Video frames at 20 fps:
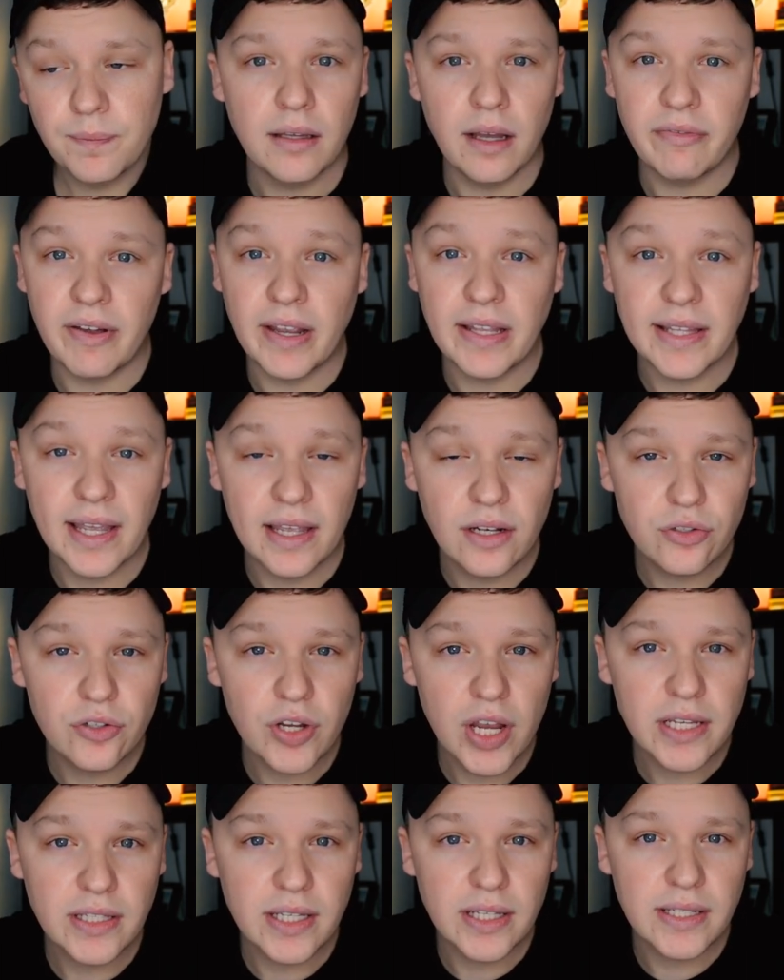I find it
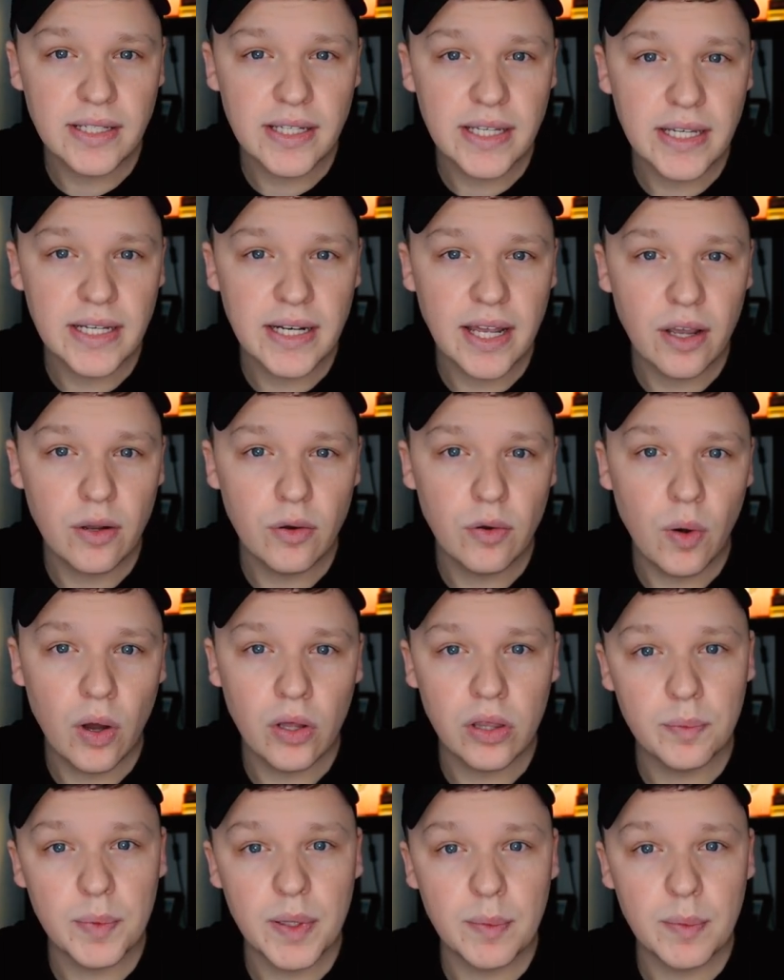interesting seeing how other